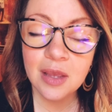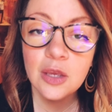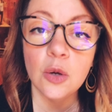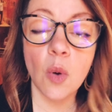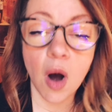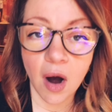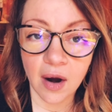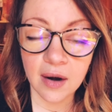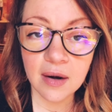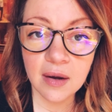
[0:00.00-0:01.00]
You
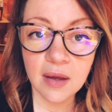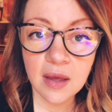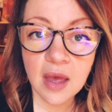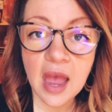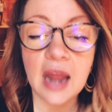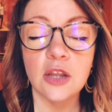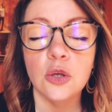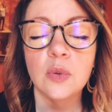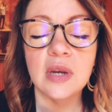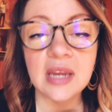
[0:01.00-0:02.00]
are. And
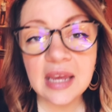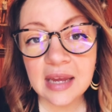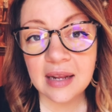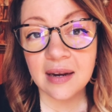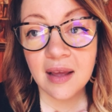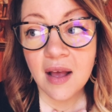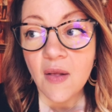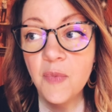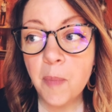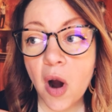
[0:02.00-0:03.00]
you need,
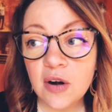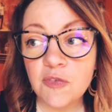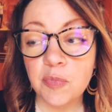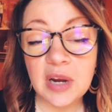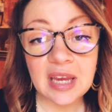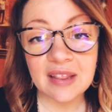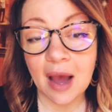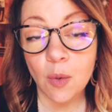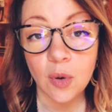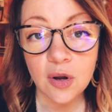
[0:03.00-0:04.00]
part of bringing
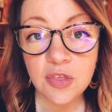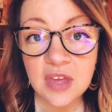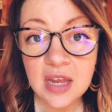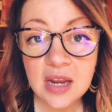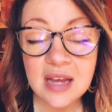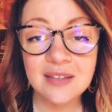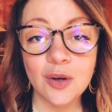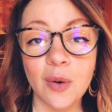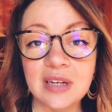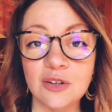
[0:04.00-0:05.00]
that worth in is
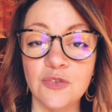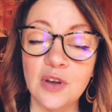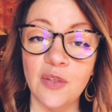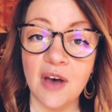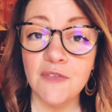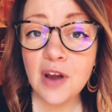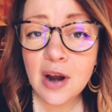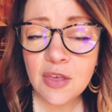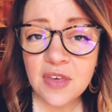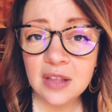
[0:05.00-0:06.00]
going to feel that
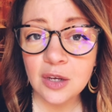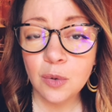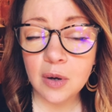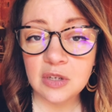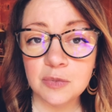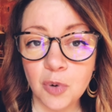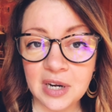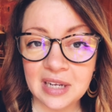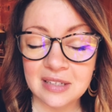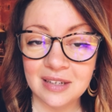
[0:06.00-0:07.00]
very thing the quote is
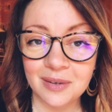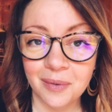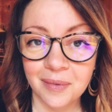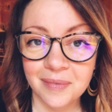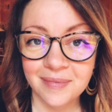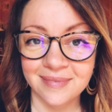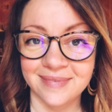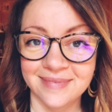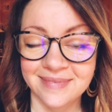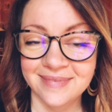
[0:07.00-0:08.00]
pointing to.
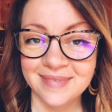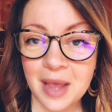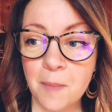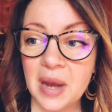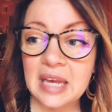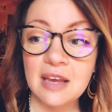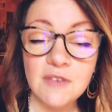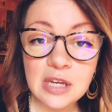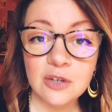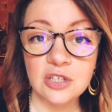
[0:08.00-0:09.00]
By
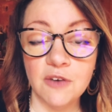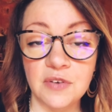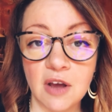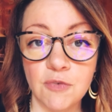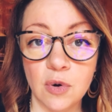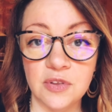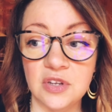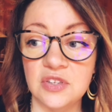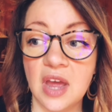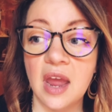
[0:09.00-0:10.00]
giving yourself enough worth
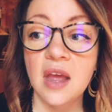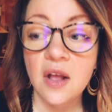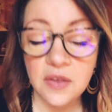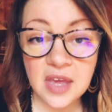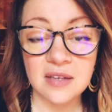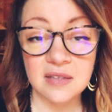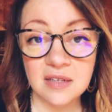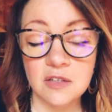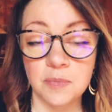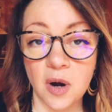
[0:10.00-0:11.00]
to say, yes,
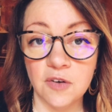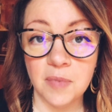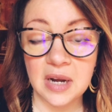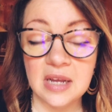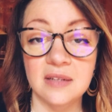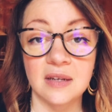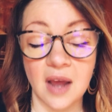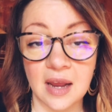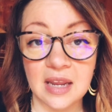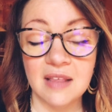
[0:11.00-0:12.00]
this is part of my needs and
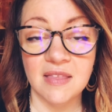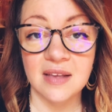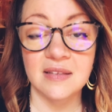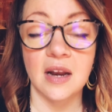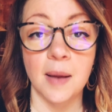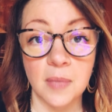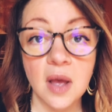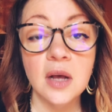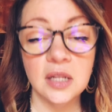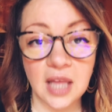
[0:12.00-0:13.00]
I need this and I'm
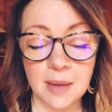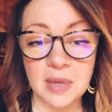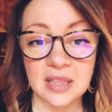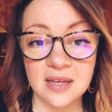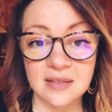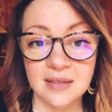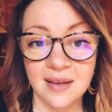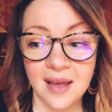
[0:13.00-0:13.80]
claiming this.